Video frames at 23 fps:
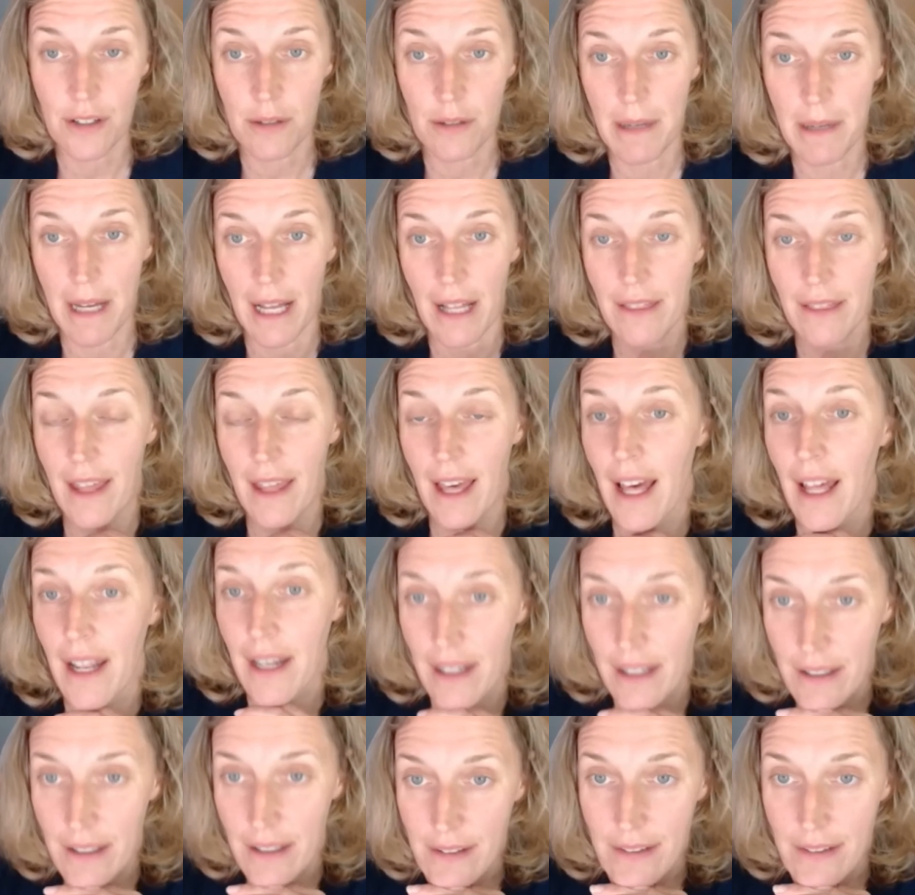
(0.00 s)
about that
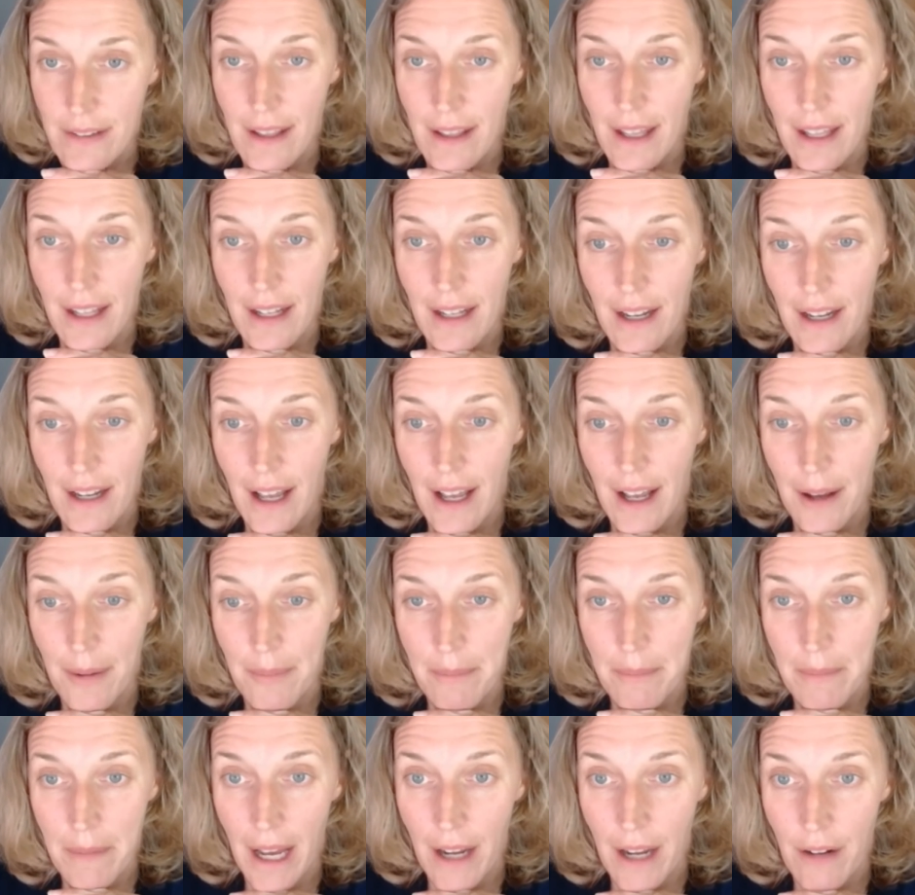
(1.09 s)
is that
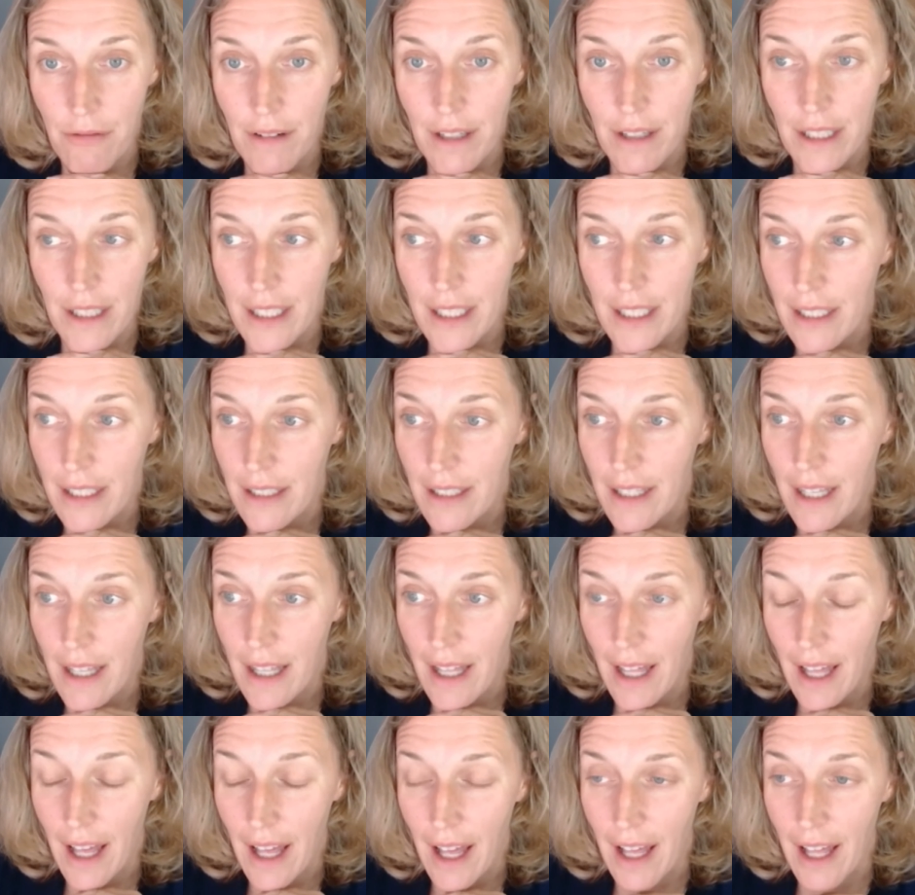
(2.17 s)
I really
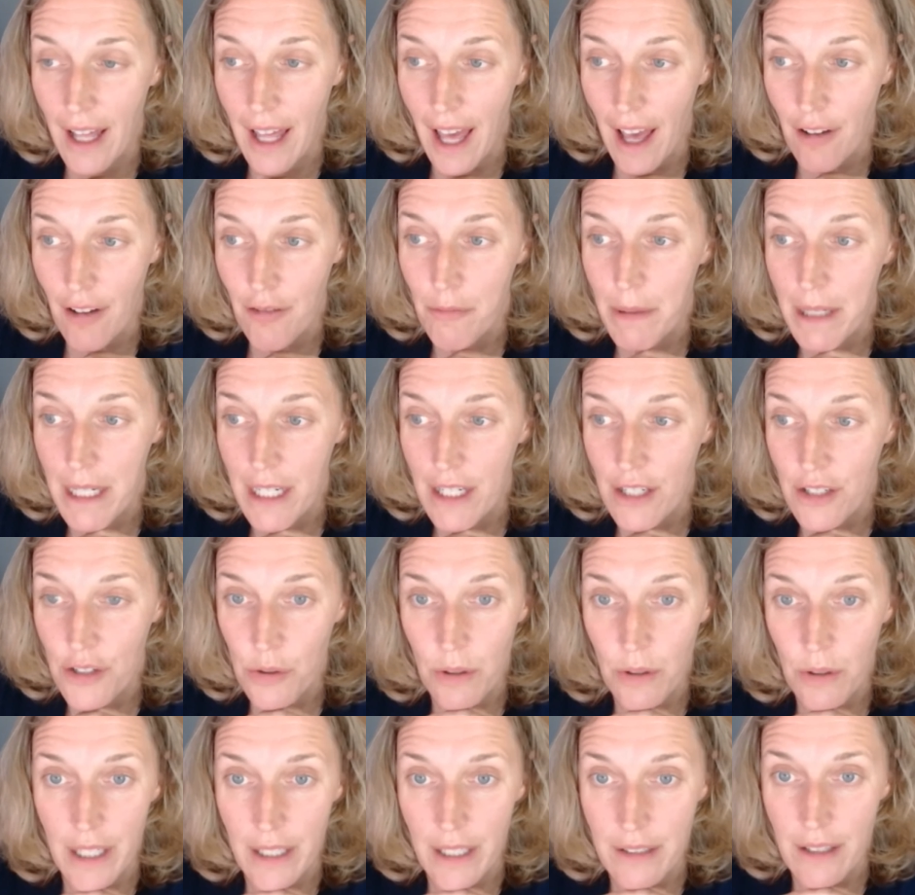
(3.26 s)
have been
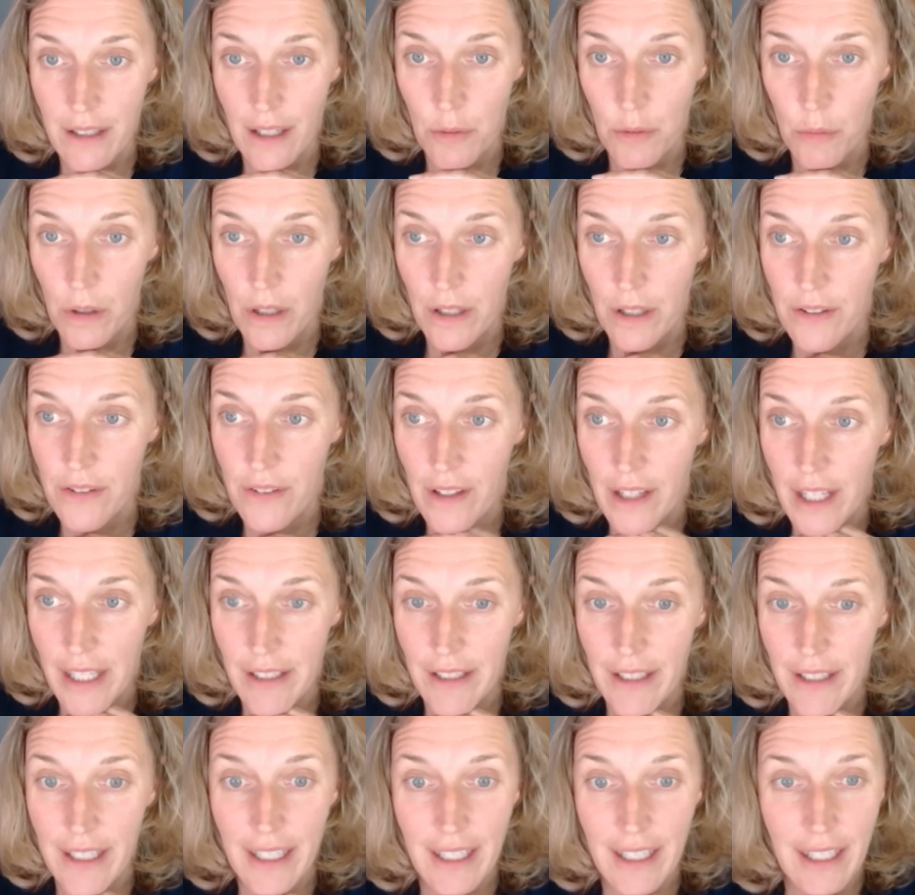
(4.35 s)
enjoying Dunwoods
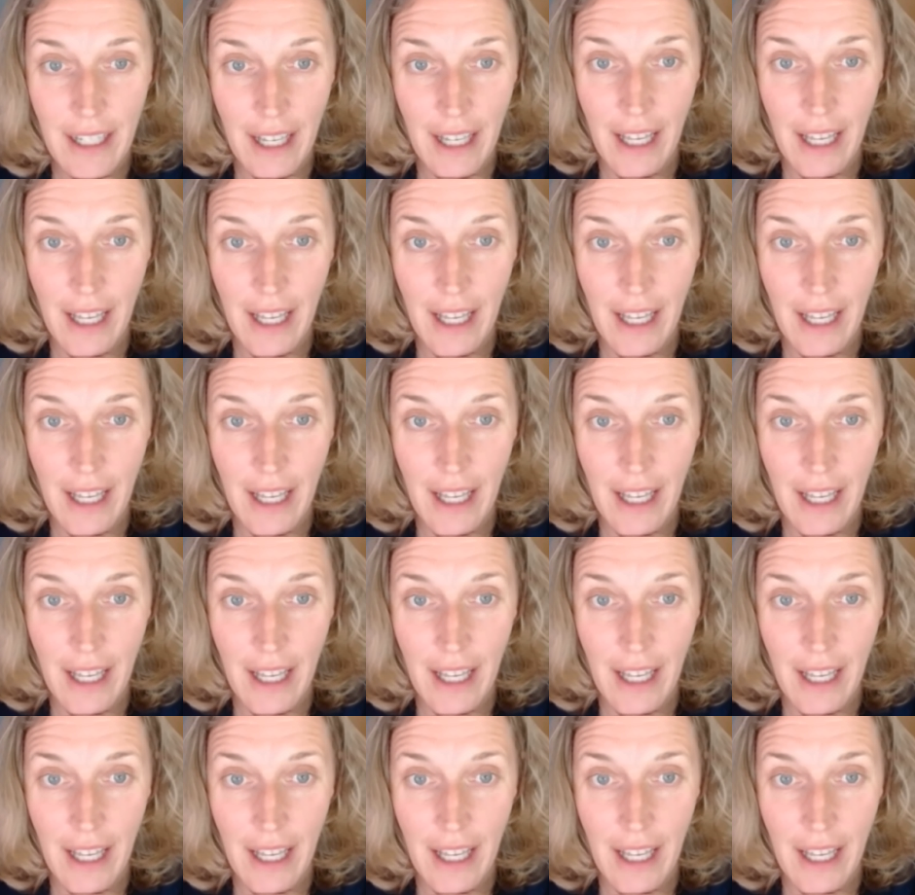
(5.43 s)
lately.